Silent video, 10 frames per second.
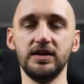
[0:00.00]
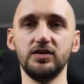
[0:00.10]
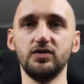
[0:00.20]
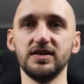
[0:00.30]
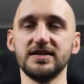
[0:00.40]

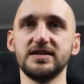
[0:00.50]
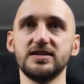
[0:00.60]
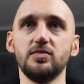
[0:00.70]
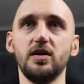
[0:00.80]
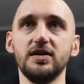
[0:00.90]
to as
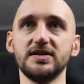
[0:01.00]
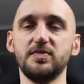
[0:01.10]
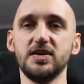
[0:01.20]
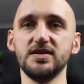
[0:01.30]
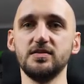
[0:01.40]
small as
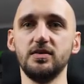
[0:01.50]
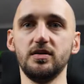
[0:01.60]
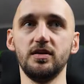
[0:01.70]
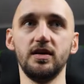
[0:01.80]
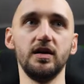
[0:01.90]
possible.